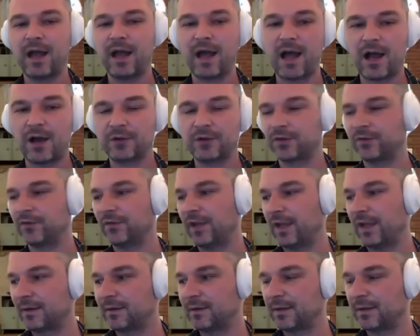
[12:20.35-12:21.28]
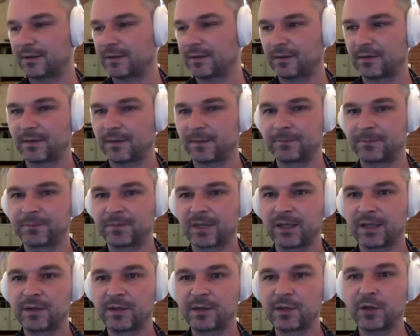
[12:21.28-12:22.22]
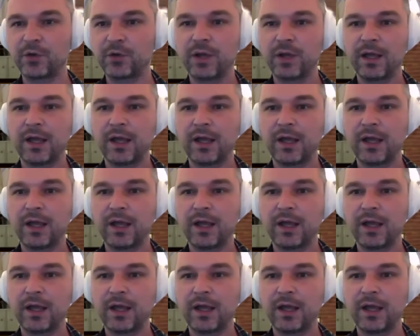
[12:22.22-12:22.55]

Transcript: out of existence. So